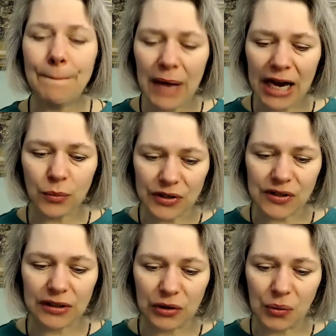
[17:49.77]
my
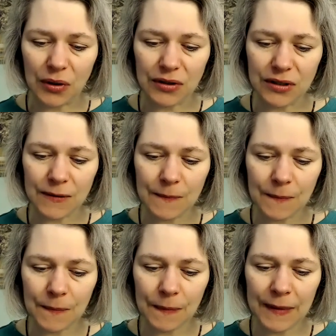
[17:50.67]
risen Lord,
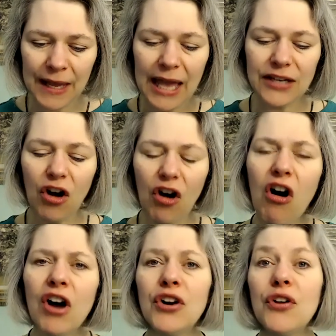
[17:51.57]
and to
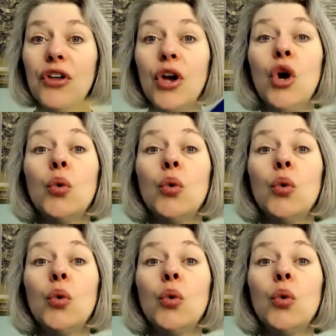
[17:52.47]
honor the